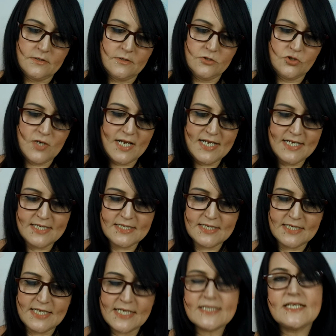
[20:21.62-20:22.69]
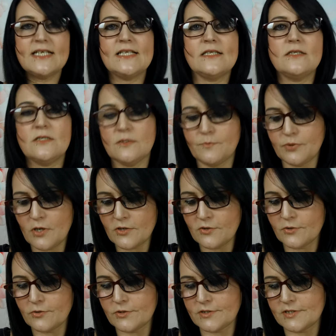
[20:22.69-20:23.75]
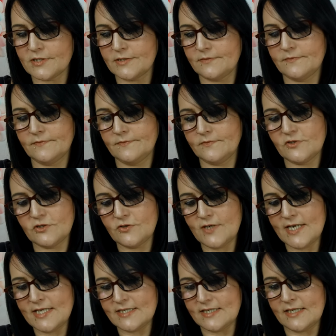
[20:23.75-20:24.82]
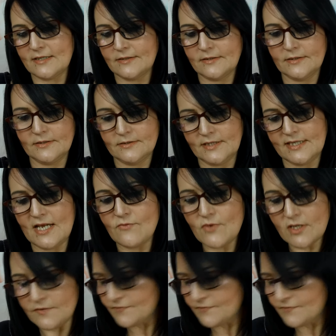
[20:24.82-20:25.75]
trying to get into products. Crazy. Get really